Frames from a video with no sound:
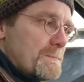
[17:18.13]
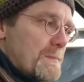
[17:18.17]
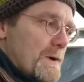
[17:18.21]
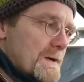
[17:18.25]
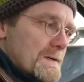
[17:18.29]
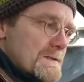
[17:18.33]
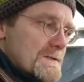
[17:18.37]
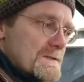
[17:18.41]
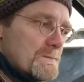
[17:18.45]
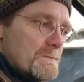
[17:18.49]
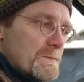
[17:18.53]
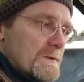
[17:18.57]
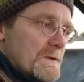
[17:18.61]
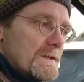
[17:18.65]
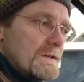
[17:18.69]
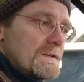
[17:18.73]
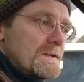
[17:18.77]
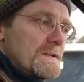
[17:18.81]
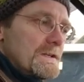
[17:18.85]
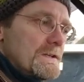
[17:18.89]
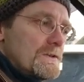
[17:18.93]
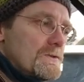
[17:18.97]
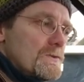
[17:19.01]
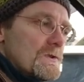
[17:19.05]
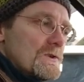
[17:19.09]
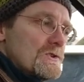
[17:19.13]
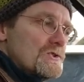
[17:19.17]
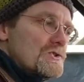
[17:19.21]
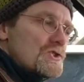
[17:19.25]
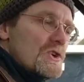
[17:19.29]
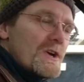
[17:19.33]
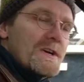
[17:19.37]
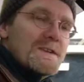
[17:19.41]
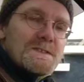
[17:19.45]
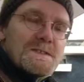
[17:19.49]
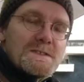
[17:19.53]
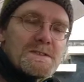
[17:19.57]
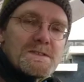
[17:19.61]
possibility to
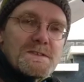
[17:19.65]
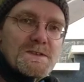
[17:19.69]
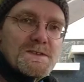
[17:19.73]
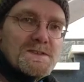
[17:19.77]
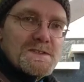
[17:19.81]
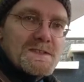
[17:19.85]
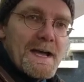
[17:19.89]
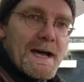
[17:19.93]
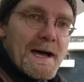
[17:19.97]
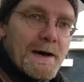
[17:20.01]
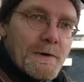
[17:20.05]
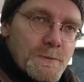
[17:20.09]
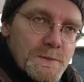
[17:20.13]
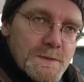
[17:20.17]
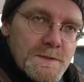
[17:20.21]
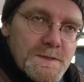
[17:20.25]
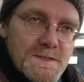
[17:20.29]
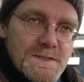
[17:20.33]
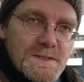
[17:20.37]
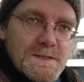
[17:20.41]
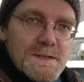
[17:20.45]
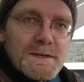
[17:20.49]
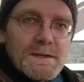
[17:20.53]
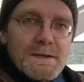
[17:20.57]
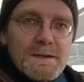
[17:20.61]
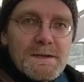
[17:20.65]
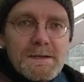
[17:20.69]
adjust the sounds